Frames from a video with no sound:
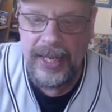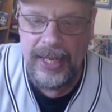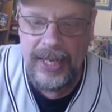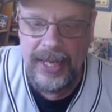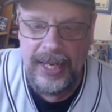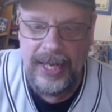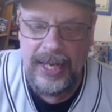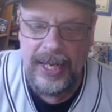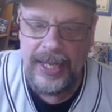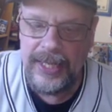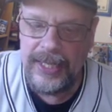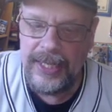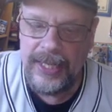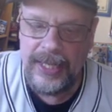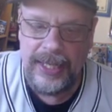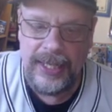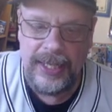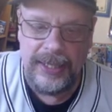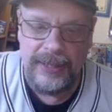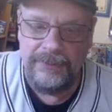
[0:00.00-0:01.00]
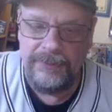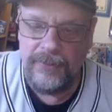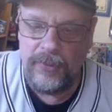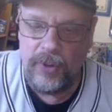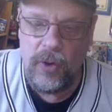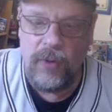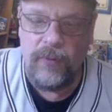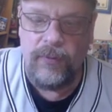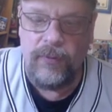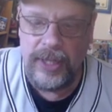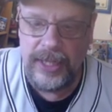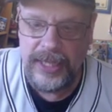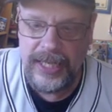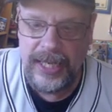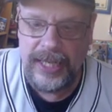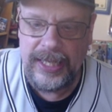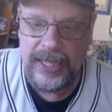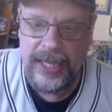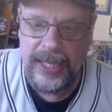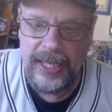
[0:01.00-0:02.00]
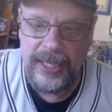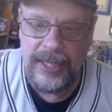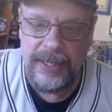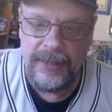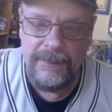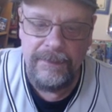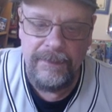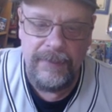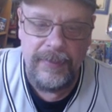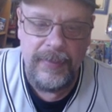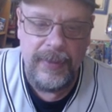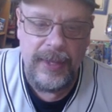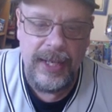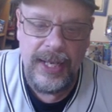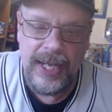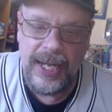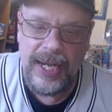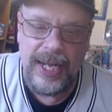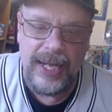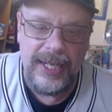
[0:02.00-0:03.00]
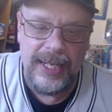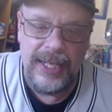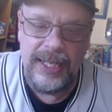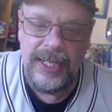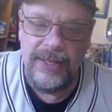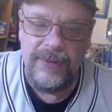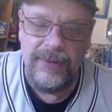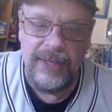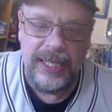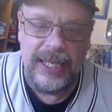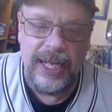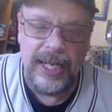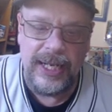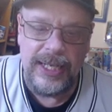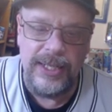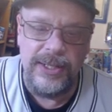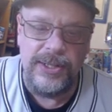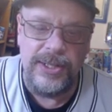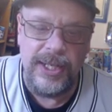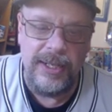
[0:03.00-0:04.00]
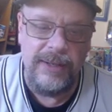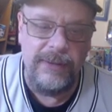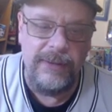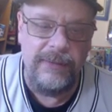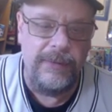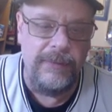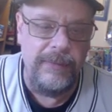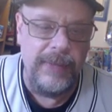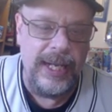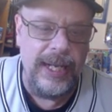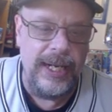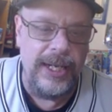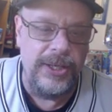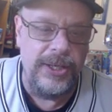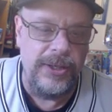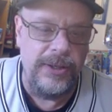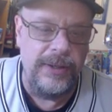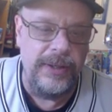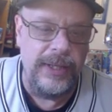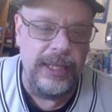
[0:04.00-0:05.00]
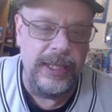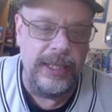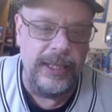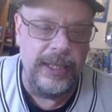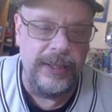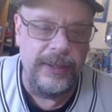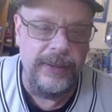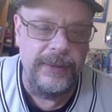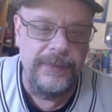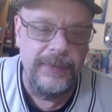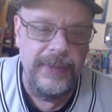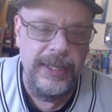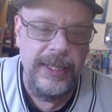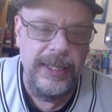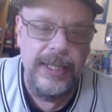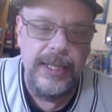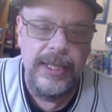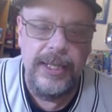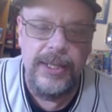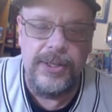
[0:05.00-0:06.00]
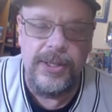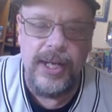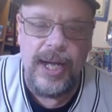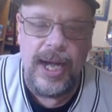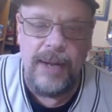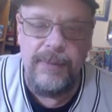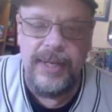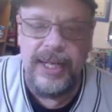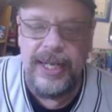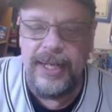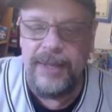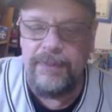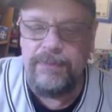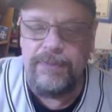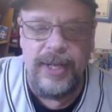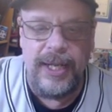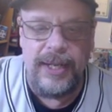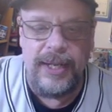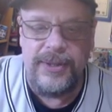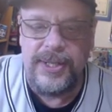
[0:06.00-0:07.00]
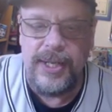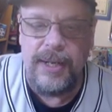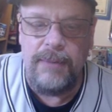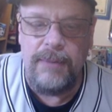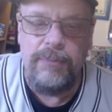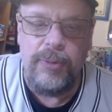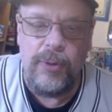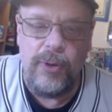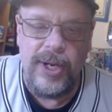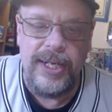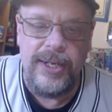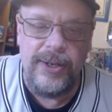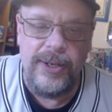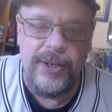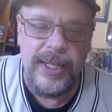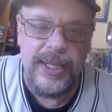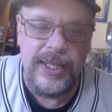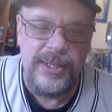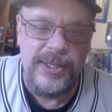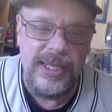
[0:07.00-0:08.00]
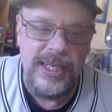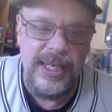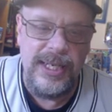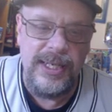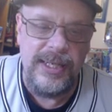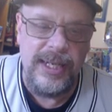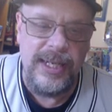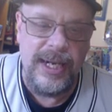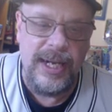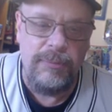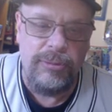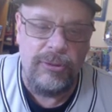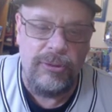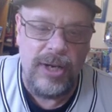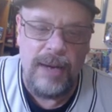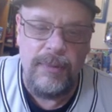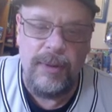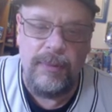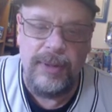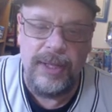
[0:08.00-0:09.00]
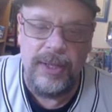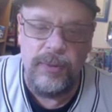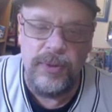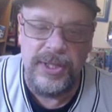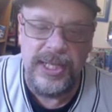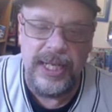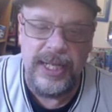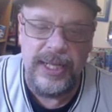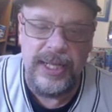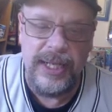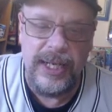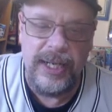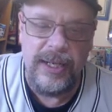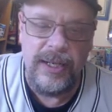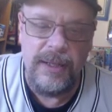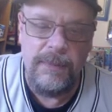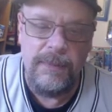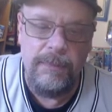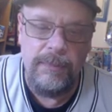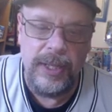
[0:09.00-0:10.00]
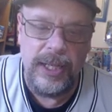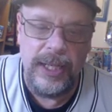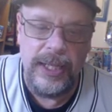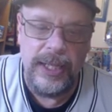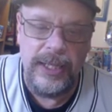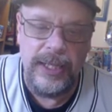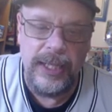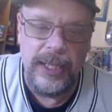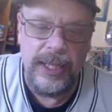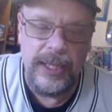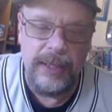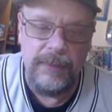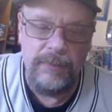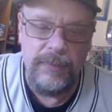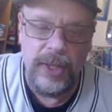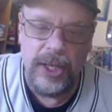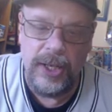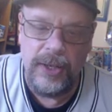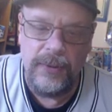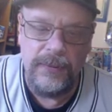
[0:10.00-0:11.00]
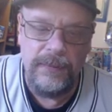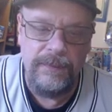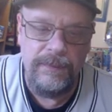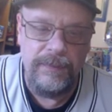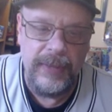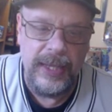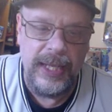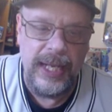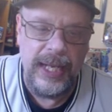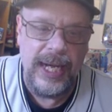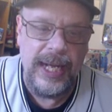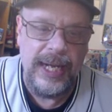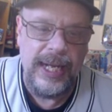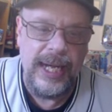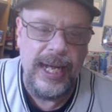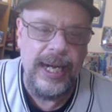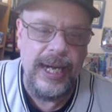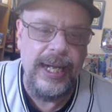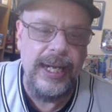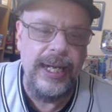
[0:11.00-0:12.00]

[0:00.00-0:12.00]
and uh, over a decade. And I didn't even get considered for manager of the year. So, I mean, it, at some point during the season, I probably was in there, but um, no, not on it